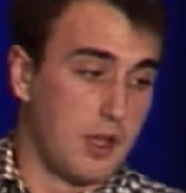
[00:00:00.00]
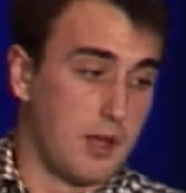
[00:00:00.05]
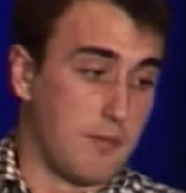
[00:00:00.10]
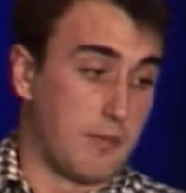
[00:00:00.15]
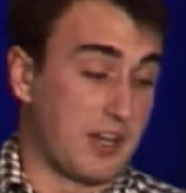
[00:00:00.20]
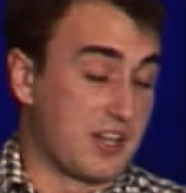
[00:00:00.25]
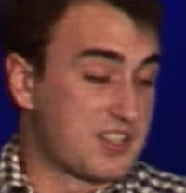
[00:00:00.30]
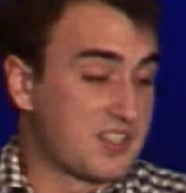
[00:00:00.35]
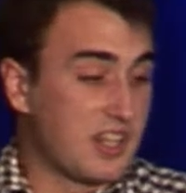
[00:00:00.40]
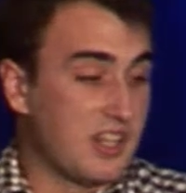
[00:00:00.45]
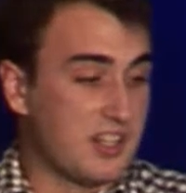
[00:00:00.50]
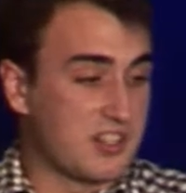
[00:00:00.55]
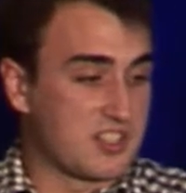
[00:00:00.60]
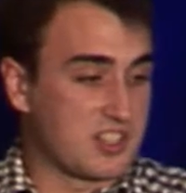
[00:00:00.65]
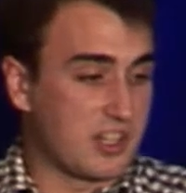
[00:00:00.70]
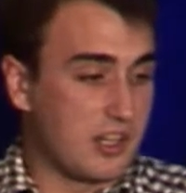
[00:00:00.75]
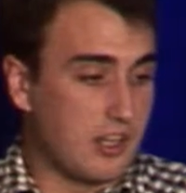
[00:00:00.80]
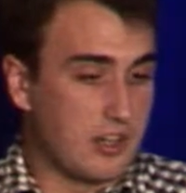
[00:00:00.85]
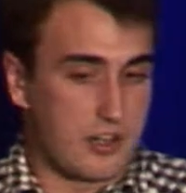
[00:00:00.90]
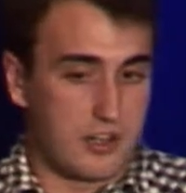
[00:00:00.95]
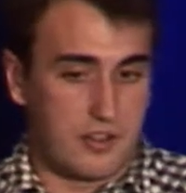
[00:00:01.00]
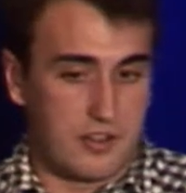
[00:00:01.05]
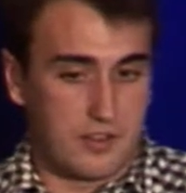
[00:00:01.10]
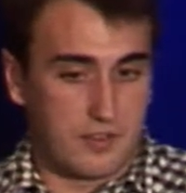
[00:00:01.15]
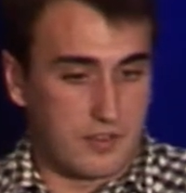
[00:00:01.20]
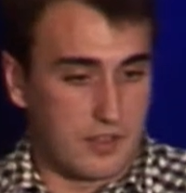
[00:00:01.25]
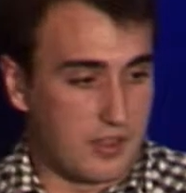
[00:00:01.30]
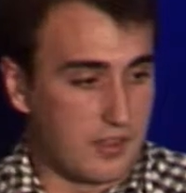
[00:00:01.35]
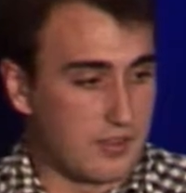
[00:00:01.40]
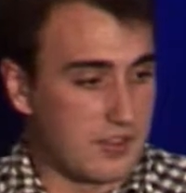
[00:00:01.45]
But still, it's clearly,
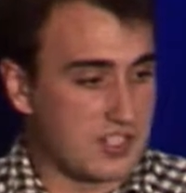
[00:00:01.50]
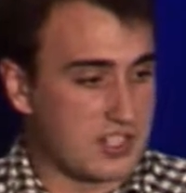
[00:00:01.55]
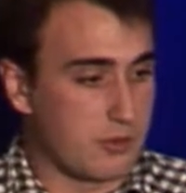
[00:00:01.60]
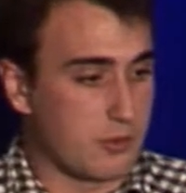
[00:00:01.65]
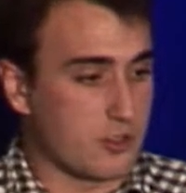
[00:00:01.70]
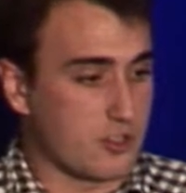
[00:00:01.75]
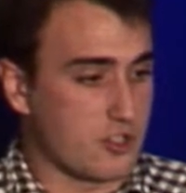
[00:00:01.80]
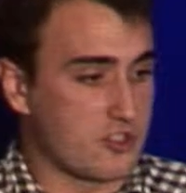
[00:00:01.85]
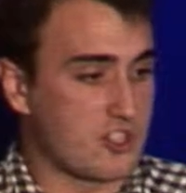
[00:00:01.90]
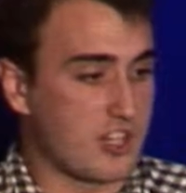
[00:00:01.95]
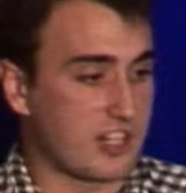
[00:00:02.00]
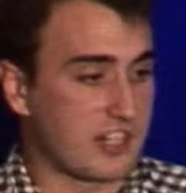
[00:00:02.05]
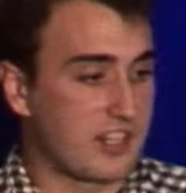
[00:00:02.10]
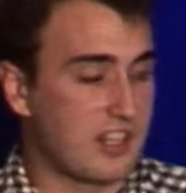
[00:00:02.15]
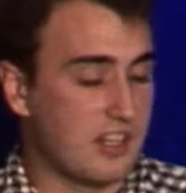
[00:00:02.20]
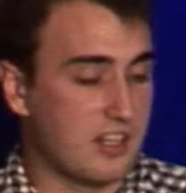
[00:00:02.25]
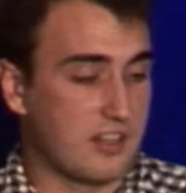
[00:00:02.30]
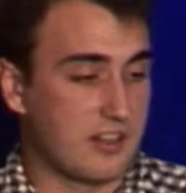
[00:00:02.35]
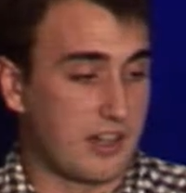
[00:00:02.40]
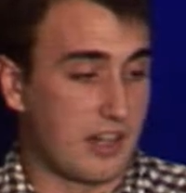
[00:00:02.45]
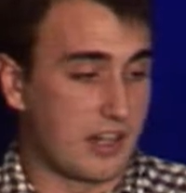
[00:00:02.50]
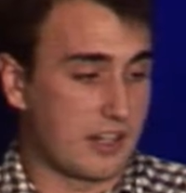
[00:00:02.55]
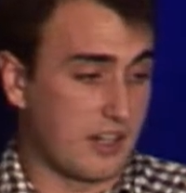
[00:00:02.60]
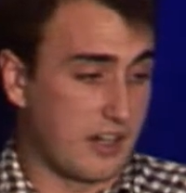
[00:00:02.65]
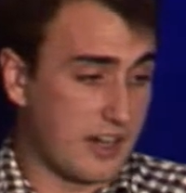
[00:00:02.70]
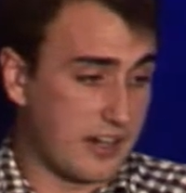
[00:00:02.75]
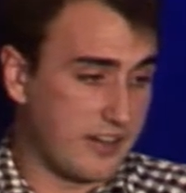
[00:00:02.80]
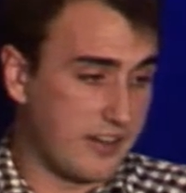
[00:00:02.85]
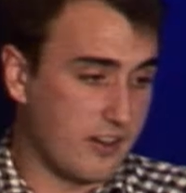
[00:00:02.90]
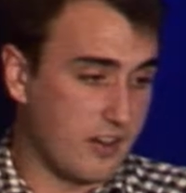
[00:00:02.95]
the distributions are
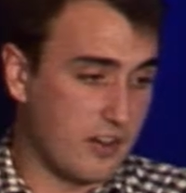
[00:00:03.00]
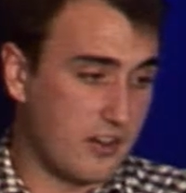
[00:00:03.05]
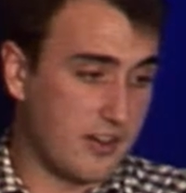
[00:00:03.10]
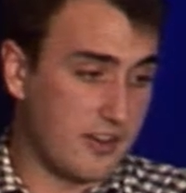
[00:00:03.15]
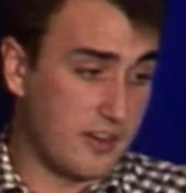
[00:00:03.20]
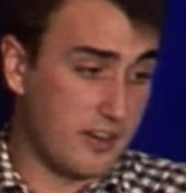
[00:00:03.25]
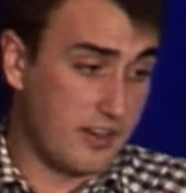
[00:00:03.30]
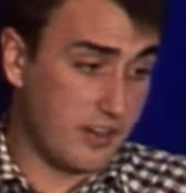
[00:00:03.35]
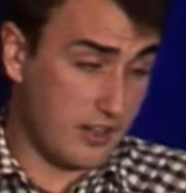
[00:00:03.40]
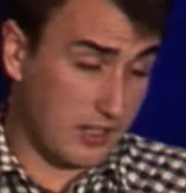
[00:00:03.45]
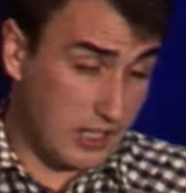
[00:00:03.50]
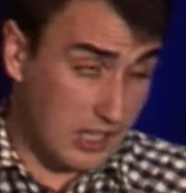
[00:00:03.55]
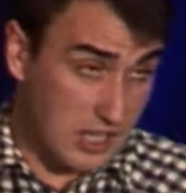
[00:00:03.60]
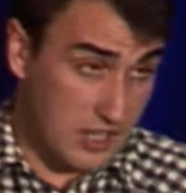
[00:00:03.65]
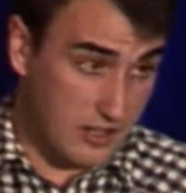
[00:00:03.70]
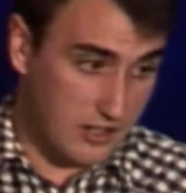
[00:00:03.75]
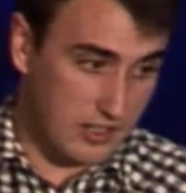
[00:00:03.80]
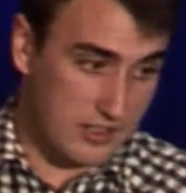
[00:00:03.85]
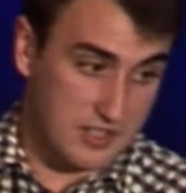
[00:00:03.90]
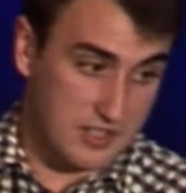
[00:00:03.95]
clearly